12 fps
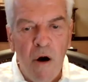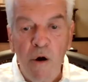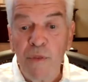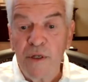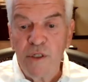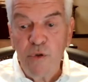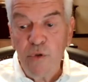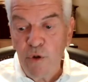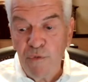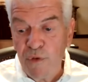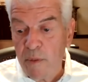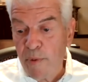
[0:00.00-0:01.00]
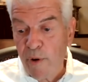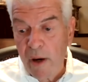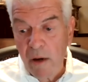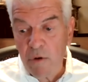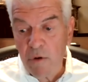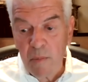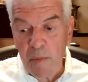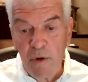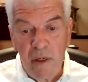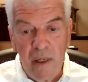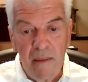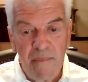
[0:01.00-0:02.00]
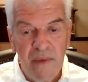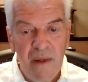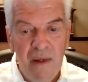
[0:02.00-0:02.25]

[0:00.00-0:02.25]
all that you do for the Breed community